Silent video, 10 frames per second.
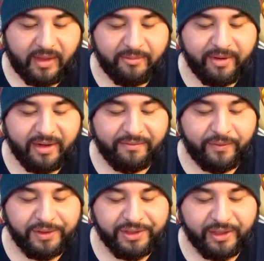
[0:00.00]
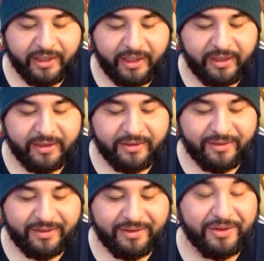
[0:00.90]
But unfortunately,
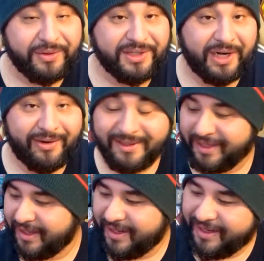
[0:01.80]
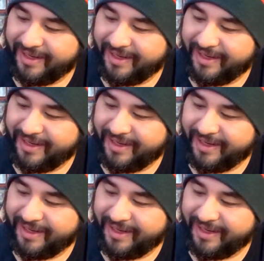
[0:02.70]
no Charizard.